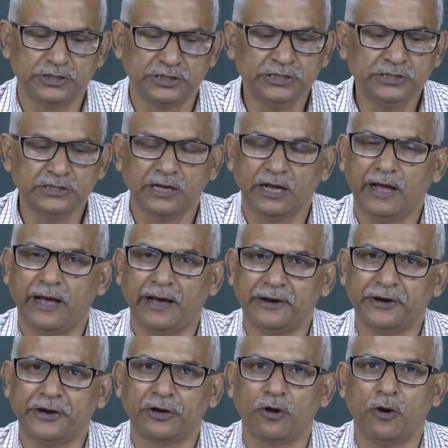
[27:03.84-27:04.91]
is
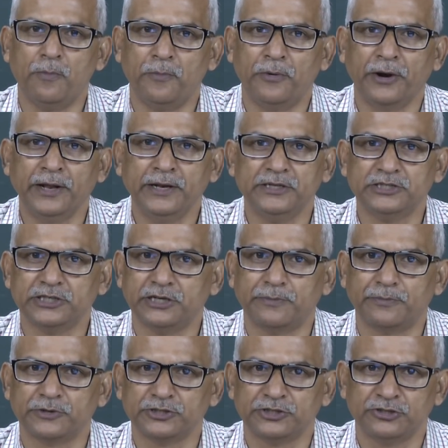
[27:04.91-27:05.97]
another component inside the
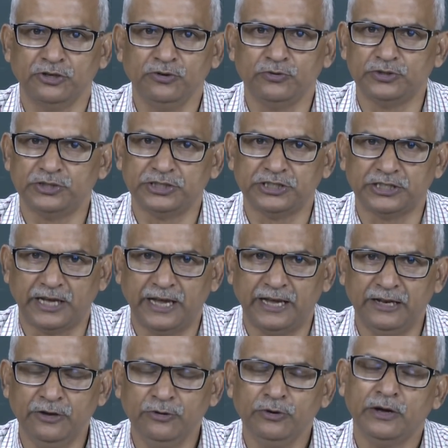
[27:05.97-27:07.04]
processor, which is
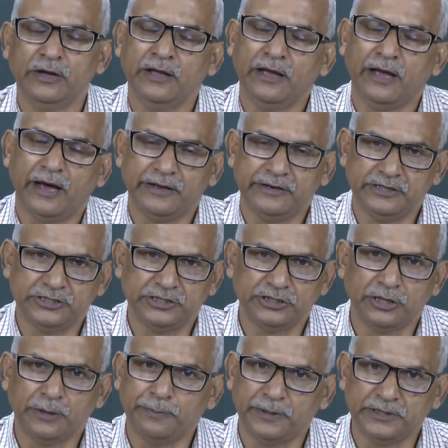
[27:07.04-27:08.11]
ALU, and this is
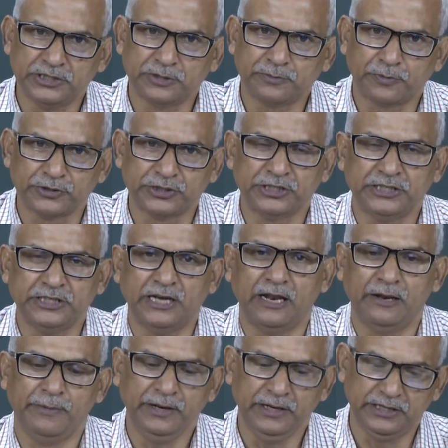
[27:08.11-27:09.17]
the basic processing
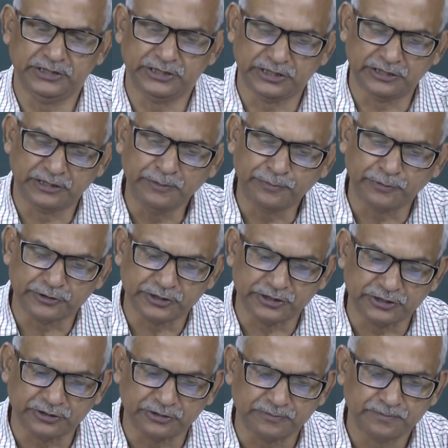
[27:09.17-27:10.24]
element inside the processor.